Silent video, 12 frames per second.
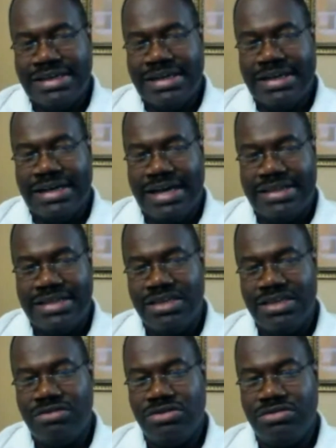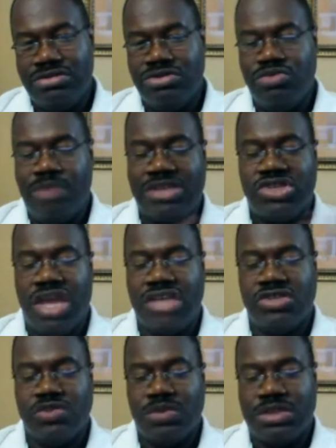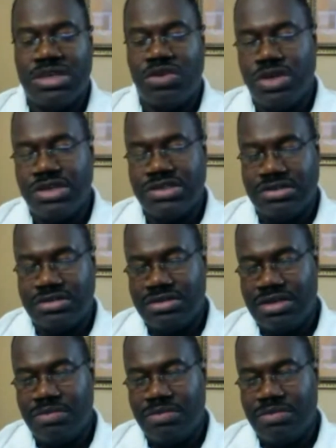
I think you make changes within reason,